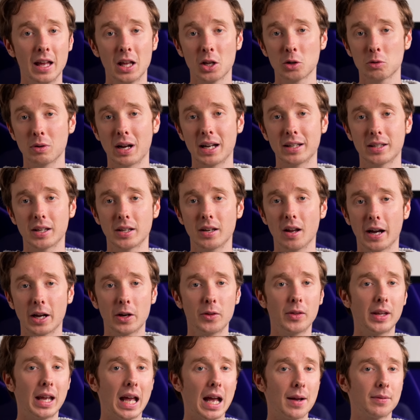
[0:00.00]
Granted, I
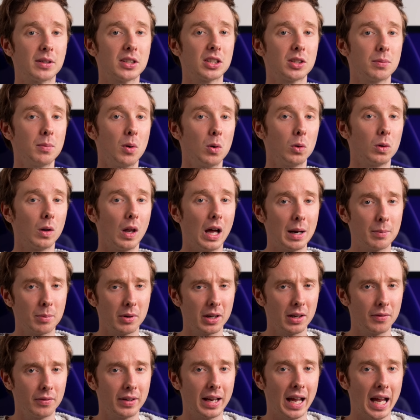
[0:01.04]
only have a small library
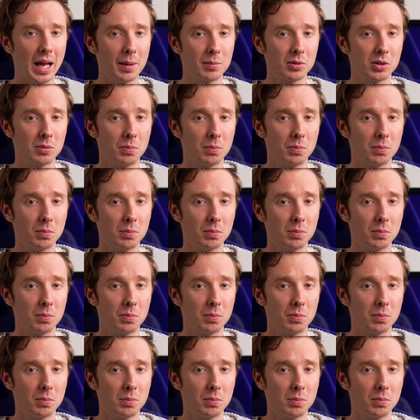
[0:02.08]
of games,